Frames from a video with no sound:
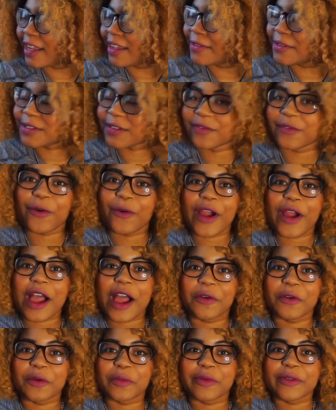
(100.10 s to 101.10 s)
was a
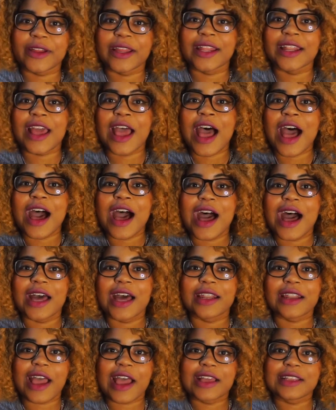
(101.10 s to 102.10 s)
4-hour print,
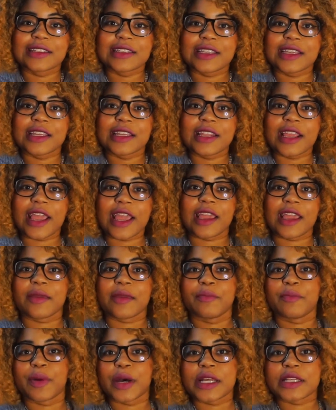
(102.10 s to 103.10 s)
and I did a
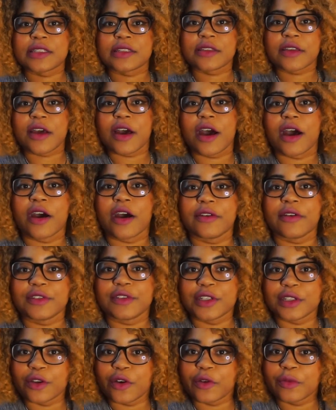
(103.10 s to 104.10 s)
bust of
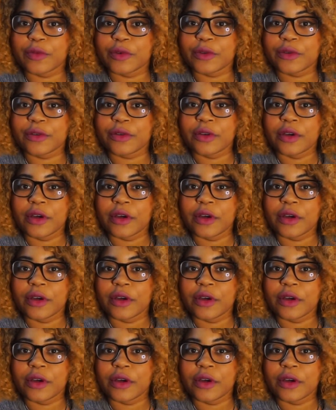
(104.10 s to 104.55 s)
Shinobu